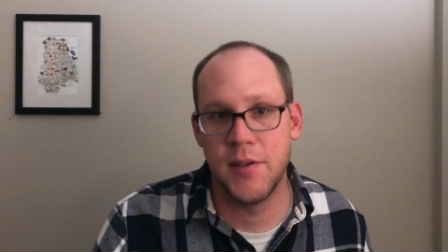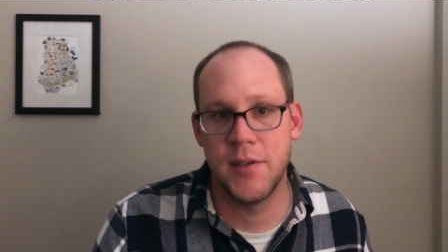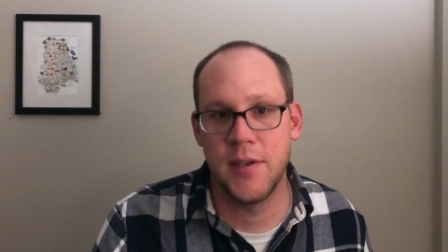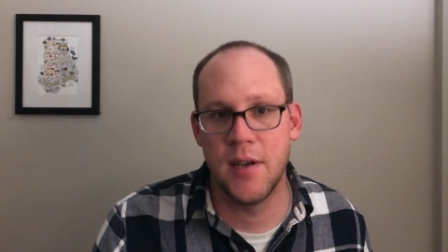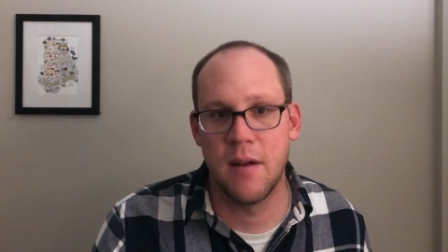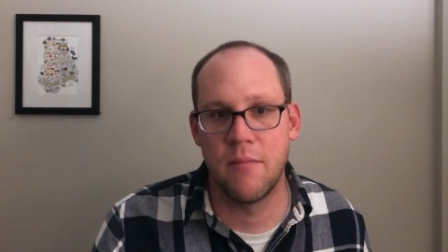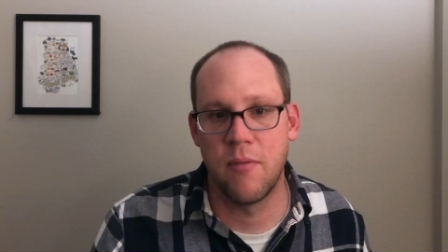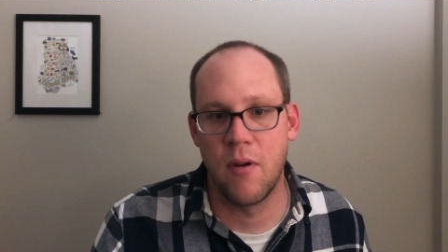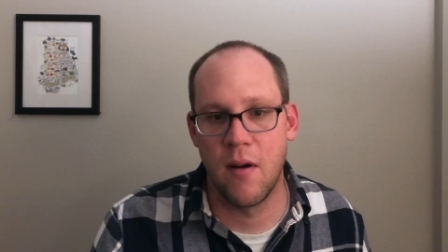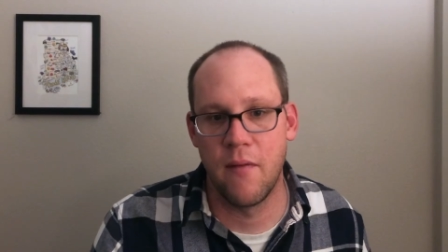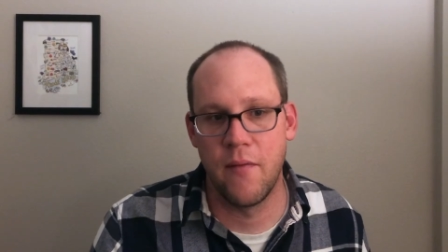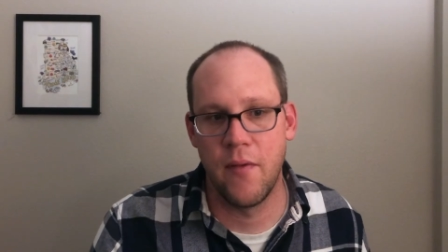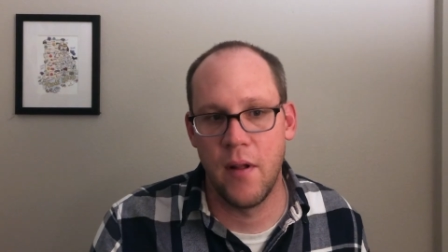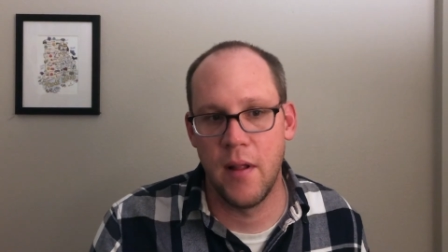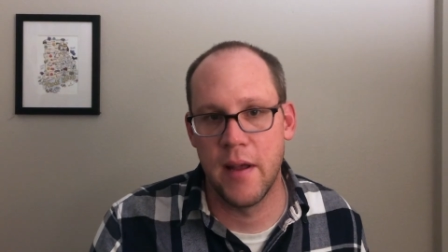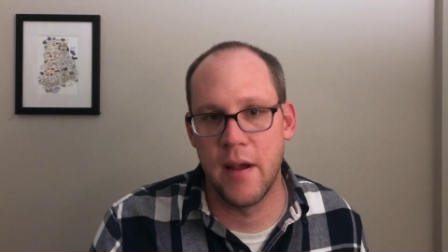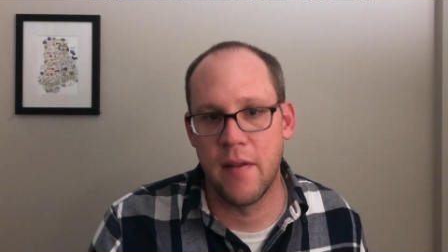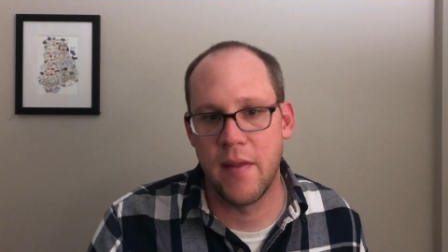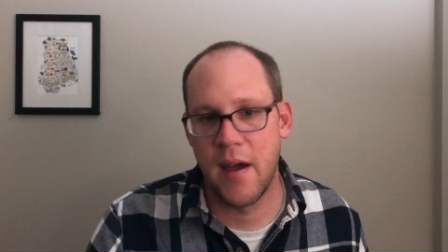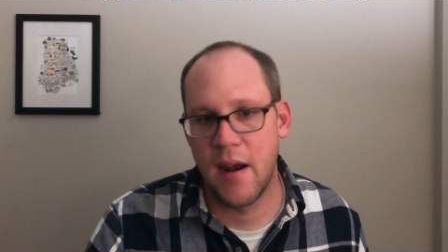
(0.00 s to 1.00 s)
your
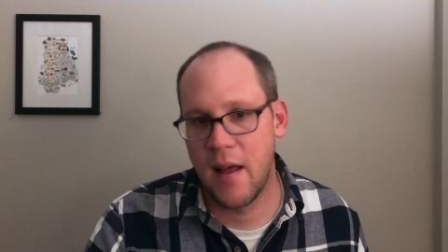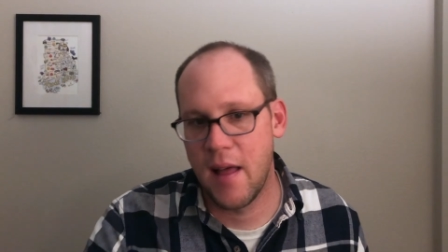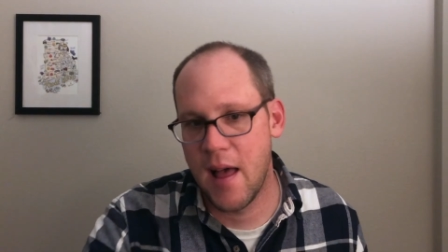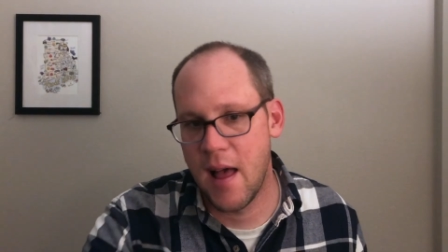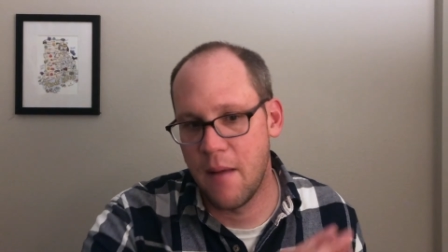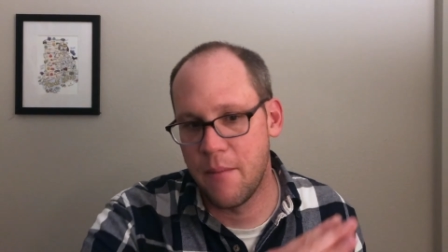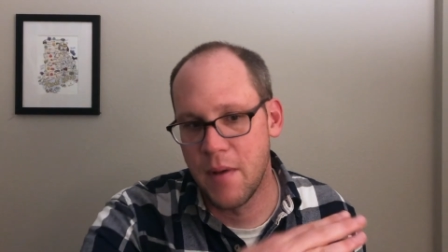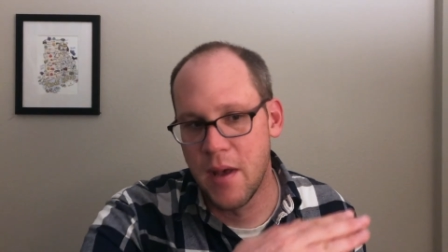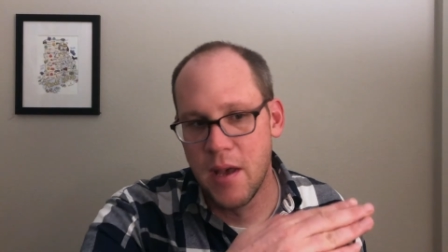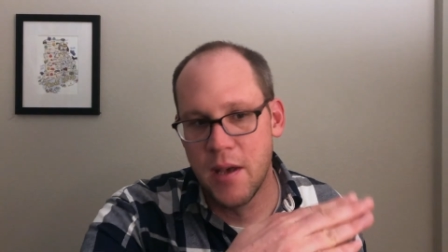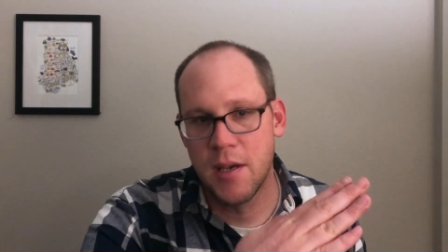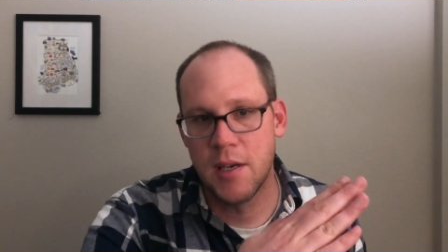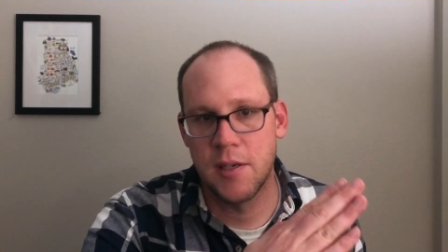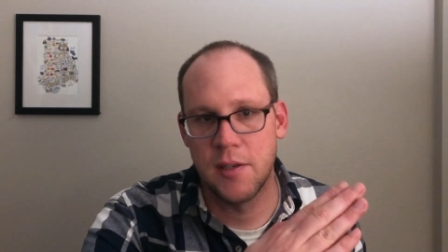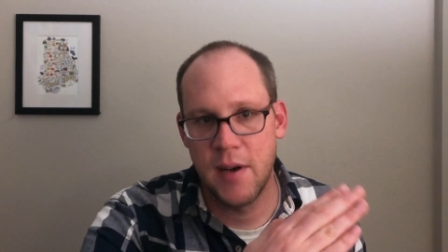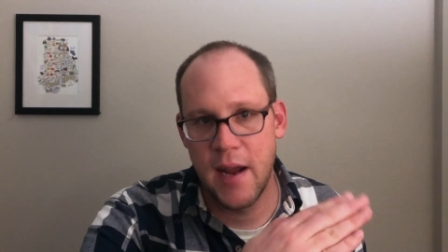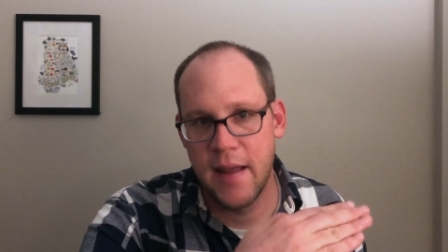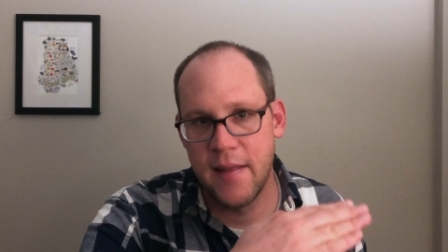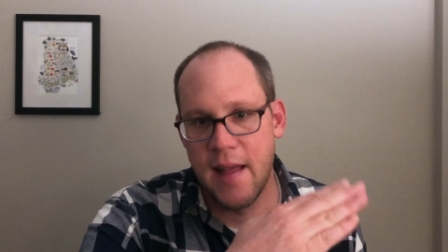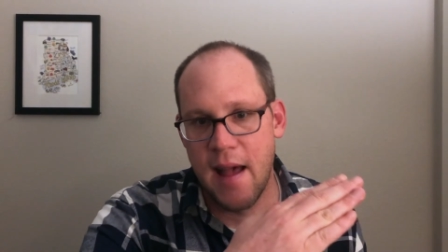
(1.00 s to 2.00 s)
portfolio. That'll help
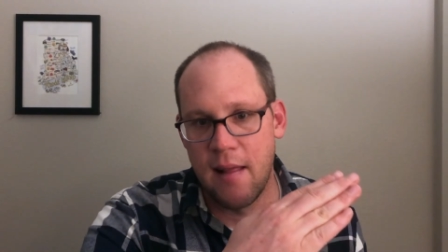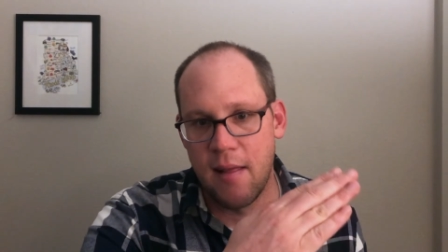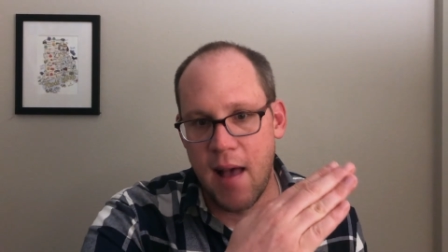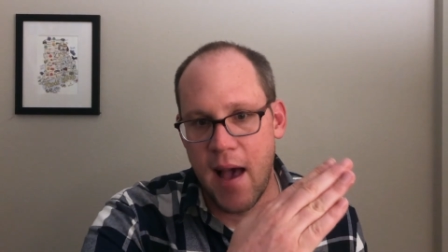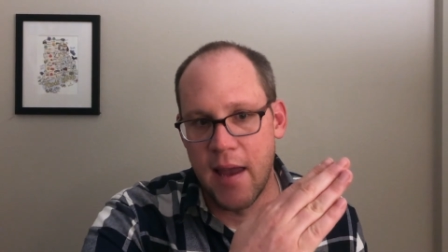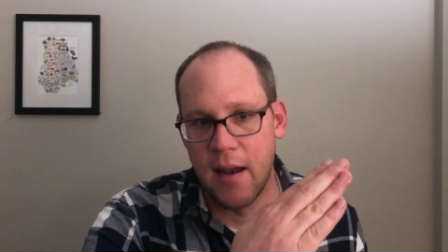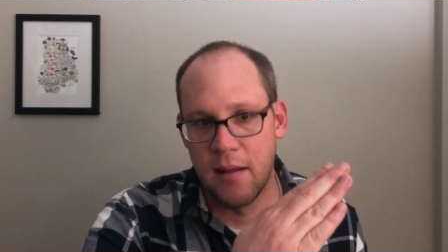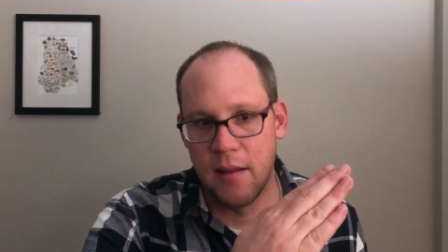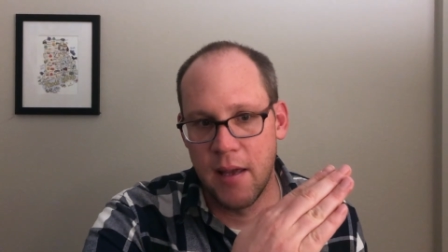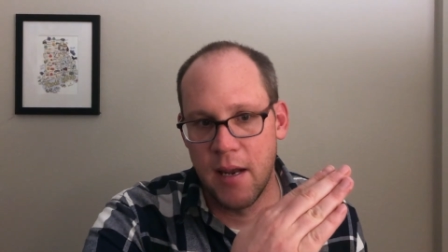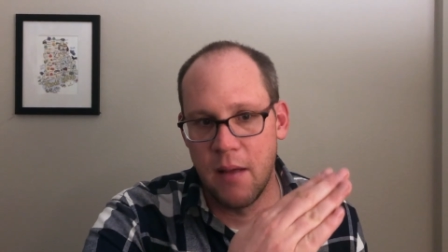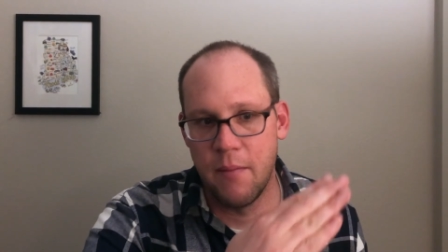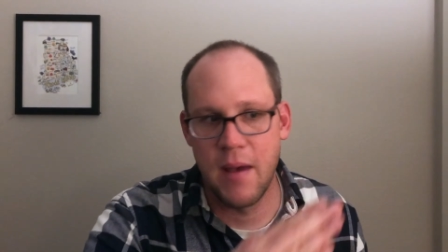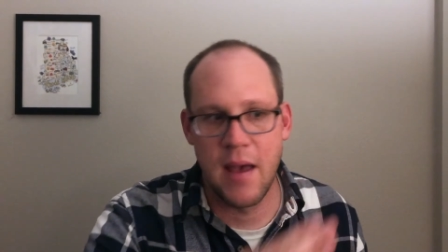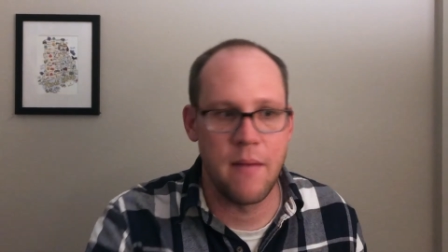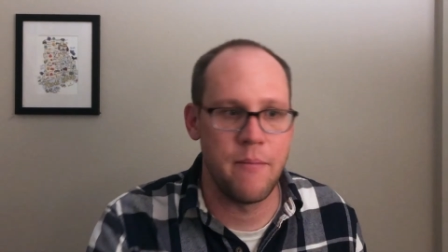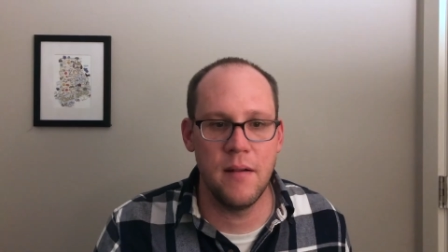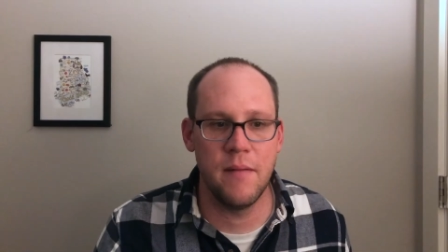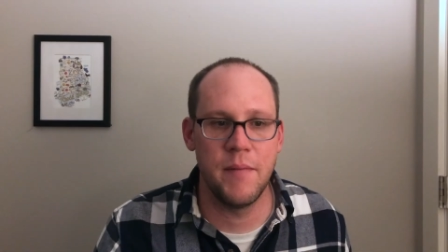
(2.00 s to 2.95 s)
straighten that line a little bit.